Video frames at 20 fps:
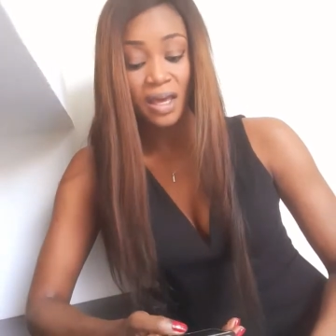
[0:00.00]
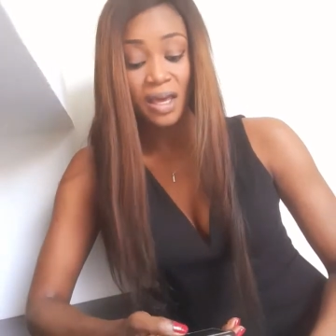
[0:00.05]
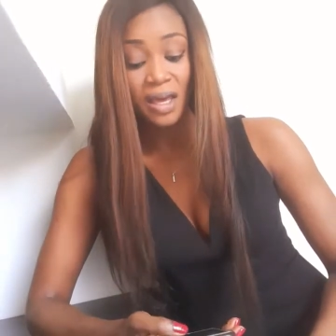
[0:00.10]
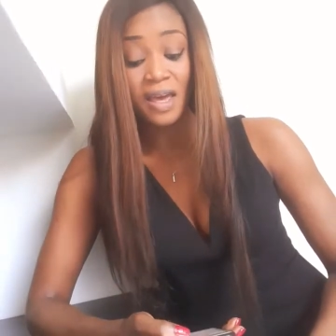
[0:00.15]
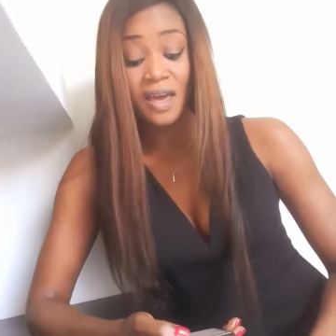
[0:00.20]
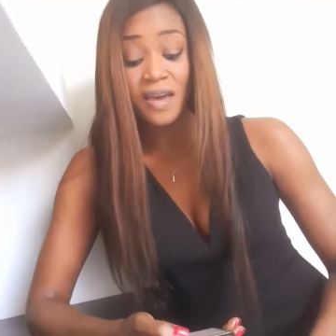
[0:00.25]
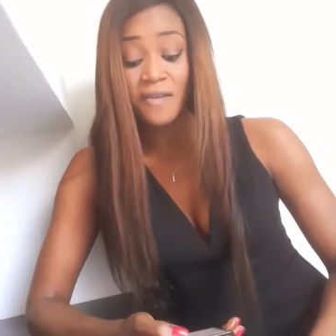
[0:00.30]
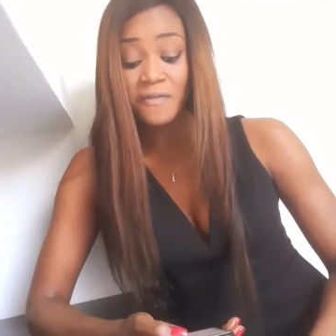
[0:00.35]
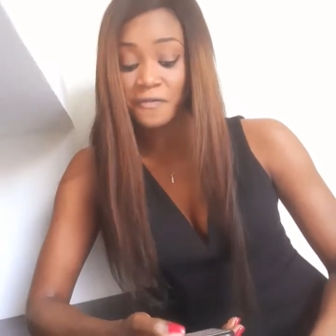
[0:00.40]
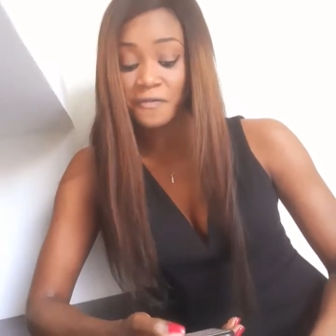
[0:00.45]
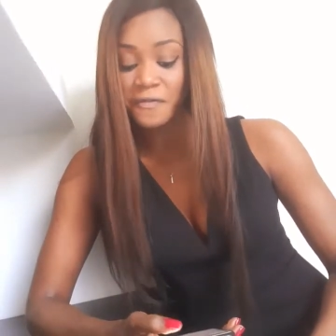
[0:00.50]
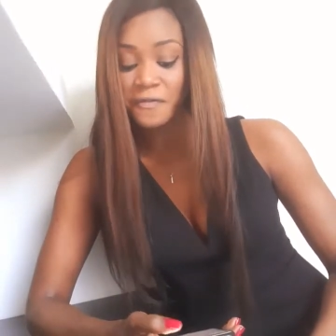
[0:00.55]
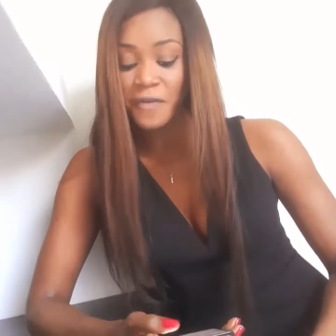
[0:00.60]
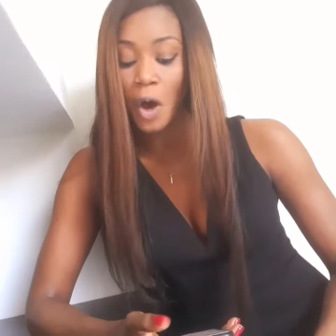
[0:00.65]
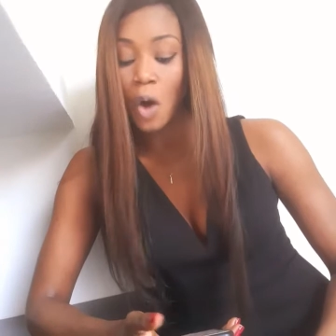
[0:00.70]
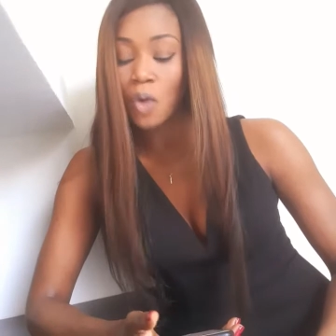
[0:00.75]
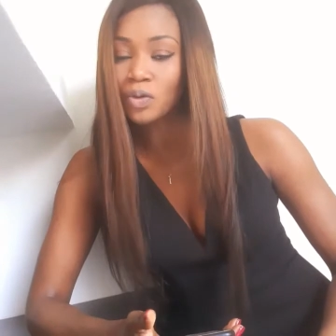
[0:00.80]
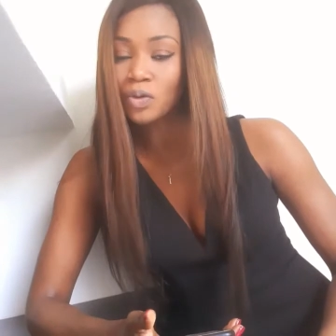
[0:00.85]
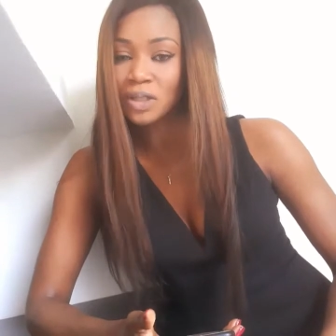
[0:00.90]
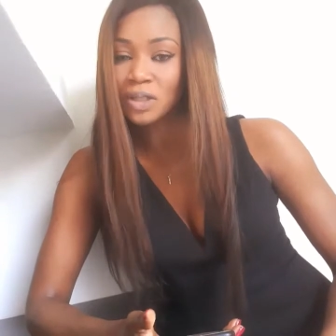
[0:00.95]
if
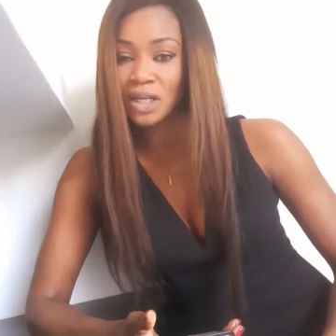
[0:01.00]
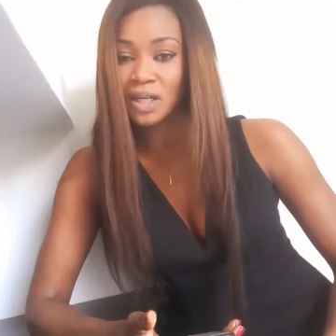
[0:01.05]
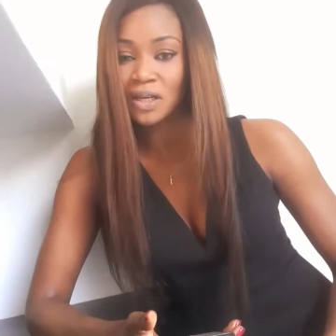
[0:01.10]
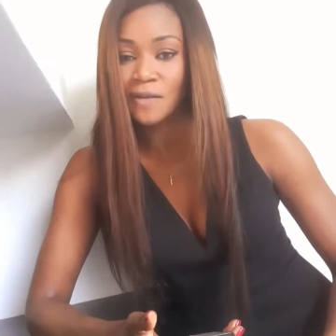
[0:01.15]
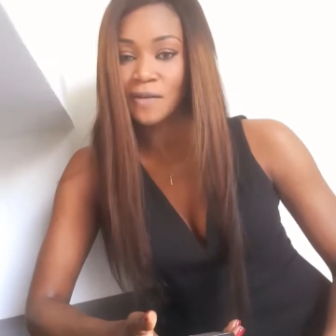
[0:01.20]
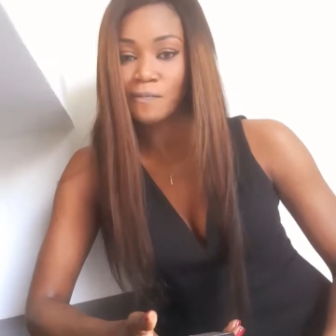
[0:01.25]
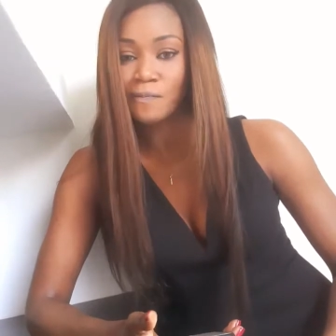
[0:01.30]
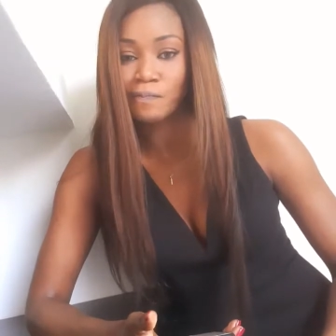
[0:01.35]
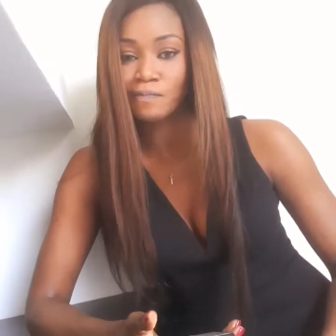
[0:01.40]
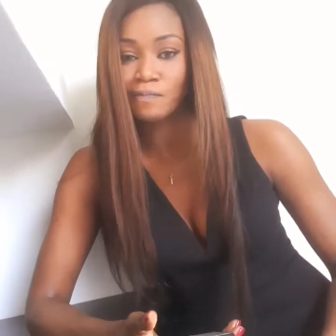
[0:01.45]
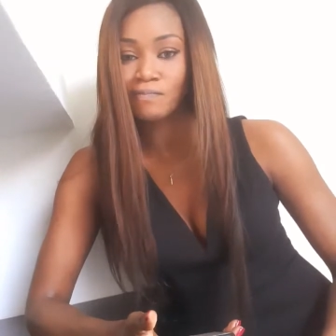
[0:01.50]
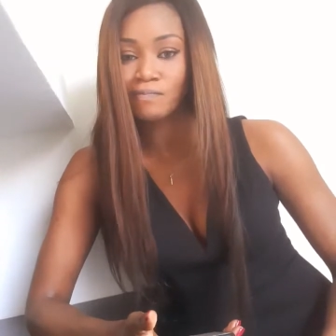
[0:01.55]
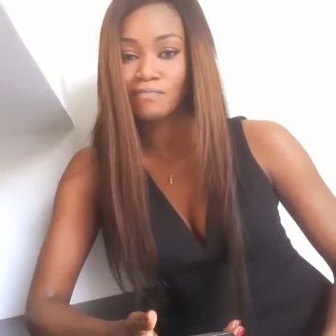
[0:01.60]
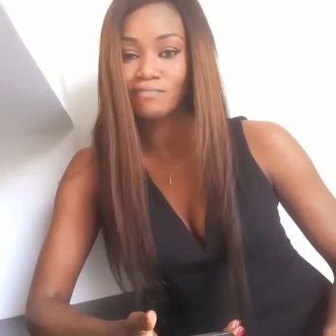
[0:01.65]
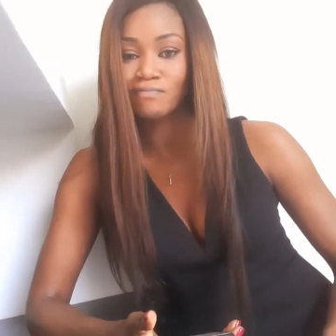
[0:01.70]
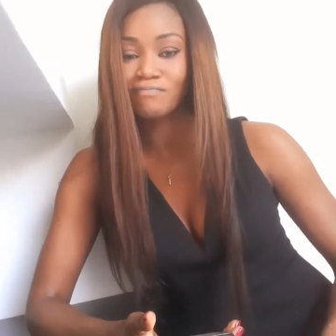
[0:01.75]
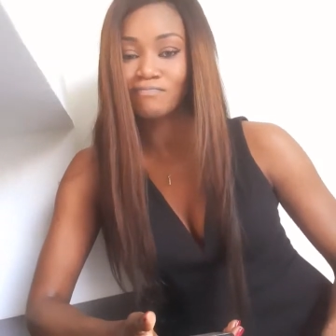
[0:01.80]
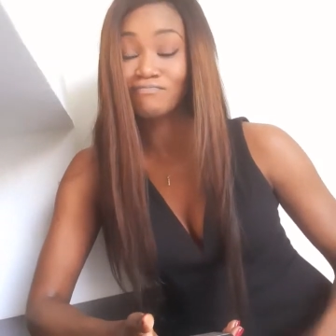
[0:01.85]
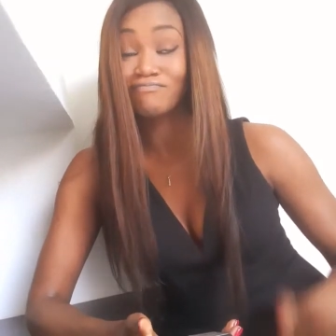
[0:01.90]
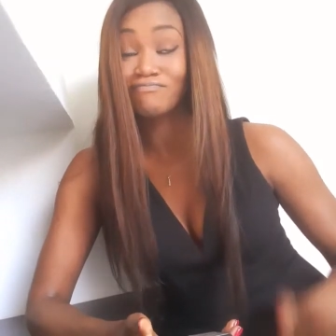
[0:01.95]
only
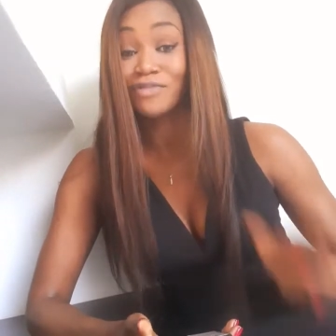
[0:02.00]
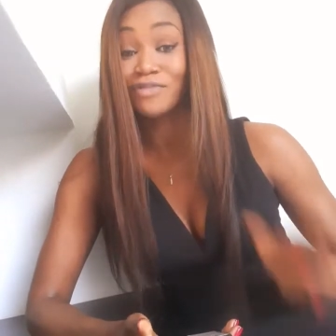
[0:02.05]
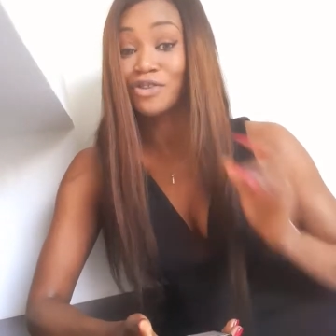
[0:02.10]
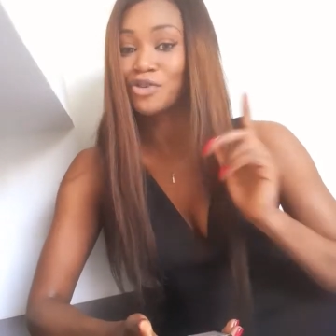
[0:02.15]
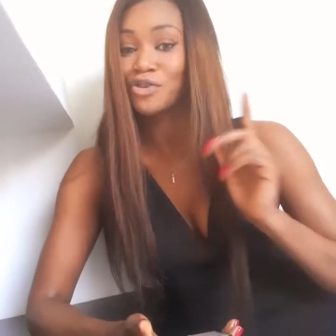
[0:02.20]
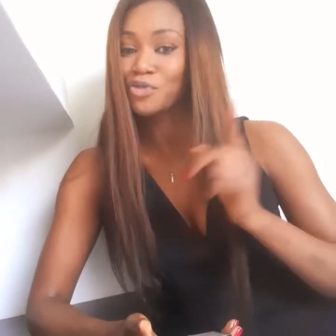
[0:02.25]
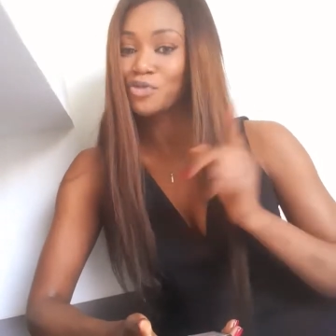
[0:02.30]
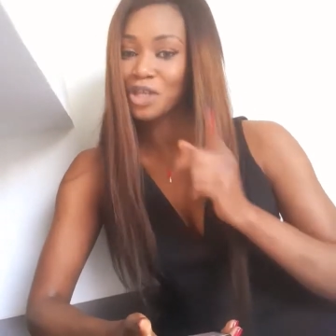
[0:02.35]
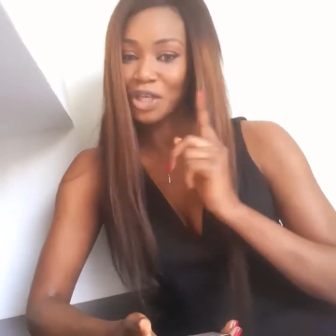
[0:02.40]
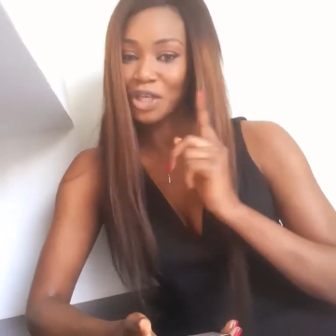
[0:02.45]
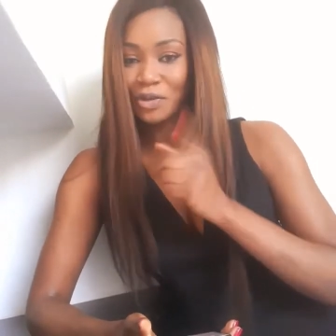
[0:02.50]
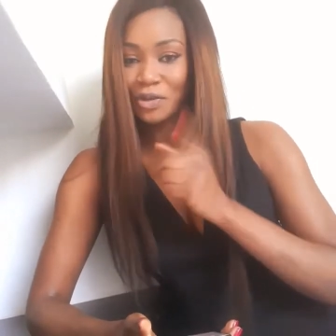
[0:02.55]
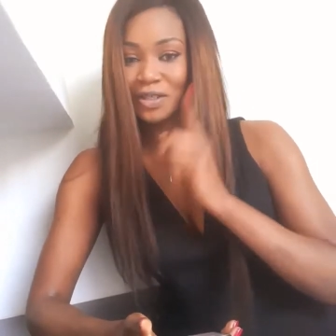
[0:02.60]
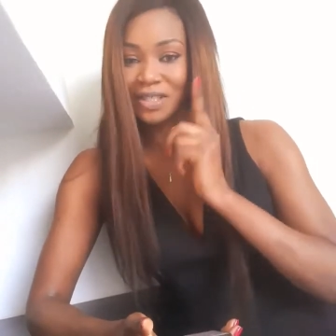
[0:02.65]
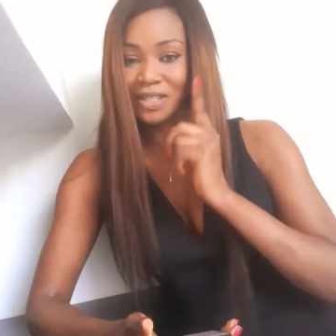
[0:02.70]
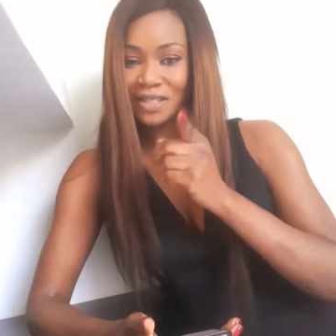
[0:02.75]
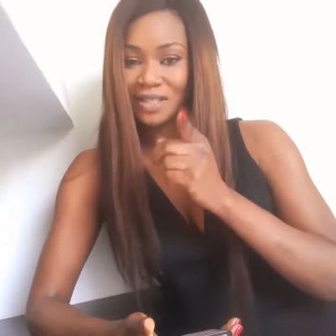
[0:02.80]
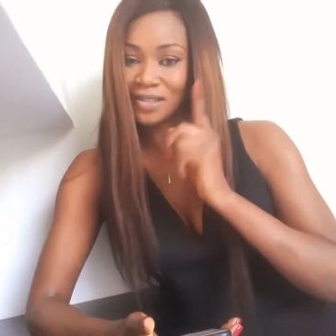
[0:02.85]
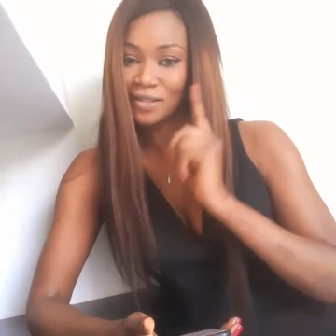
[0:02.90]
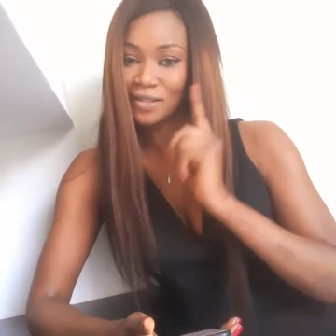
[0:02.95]
you
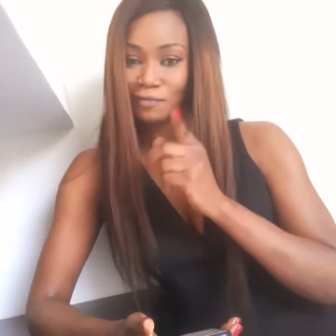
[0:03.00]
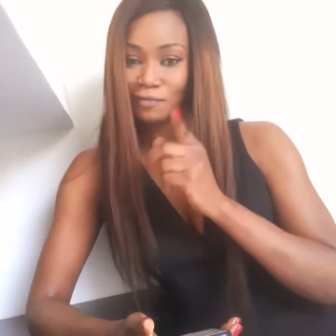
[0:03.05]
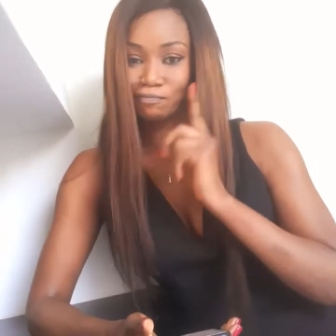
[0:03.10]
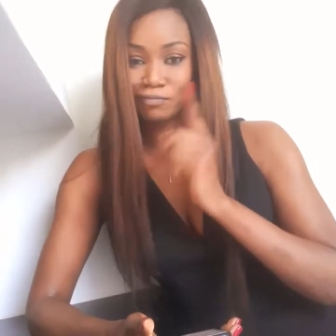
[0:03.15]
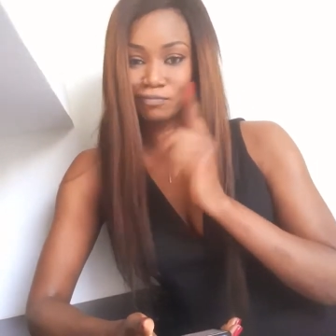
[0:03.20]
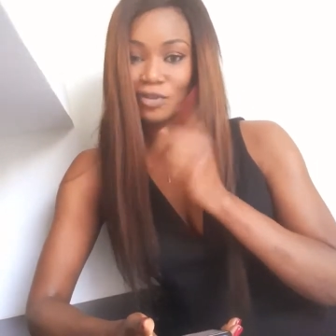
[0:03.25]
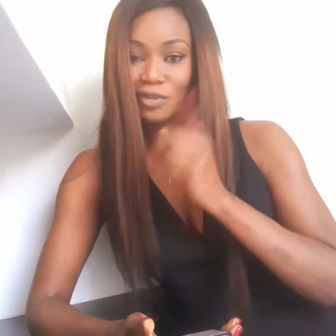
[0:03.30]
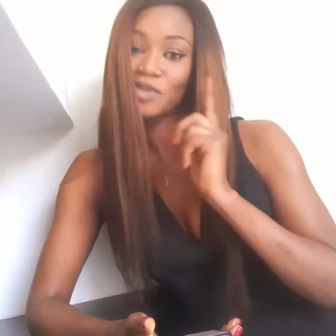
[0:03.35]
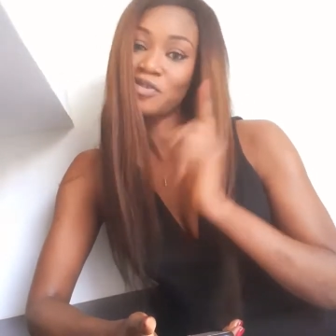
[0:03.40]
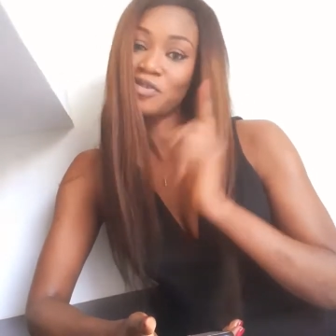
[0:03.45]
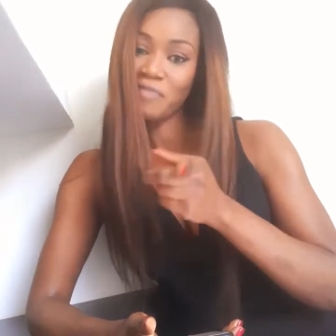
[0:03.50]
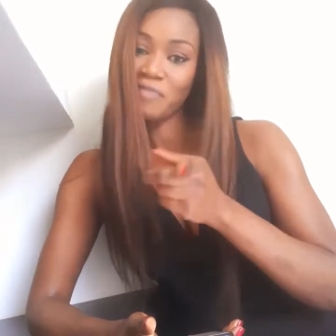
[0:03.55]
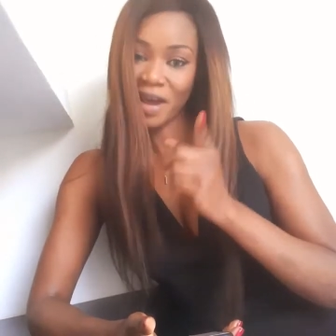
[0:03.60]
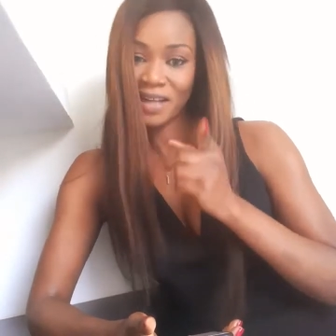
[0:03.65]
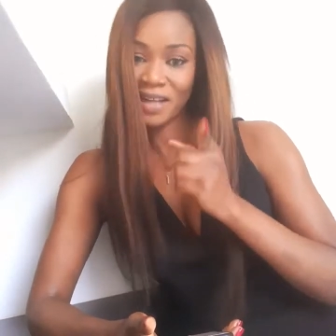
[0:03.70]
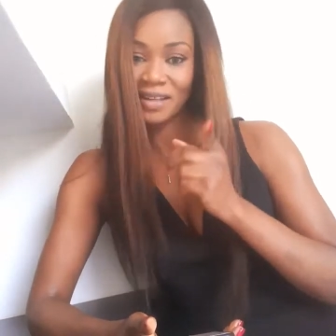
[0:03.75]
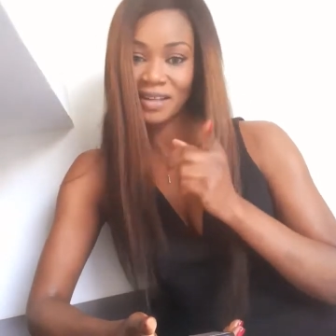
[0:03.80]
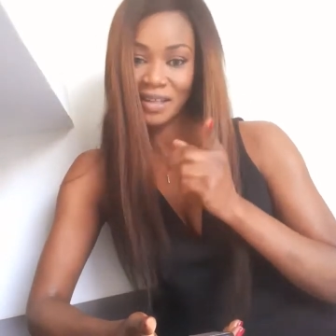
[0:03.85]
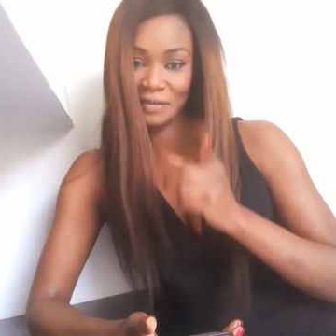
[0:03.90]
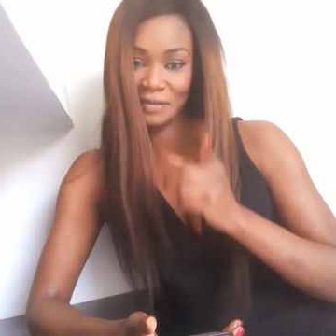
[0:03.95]
use it
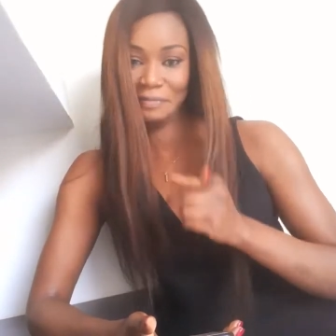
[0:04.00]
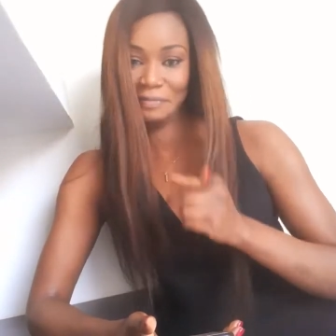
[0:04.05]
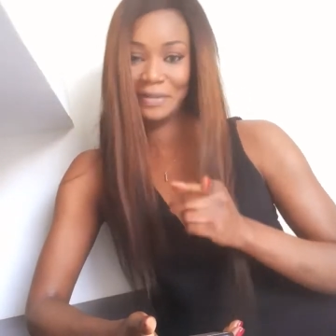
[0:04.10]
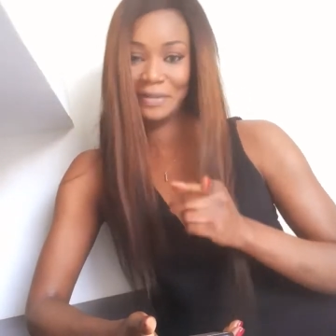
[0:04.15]
correctly.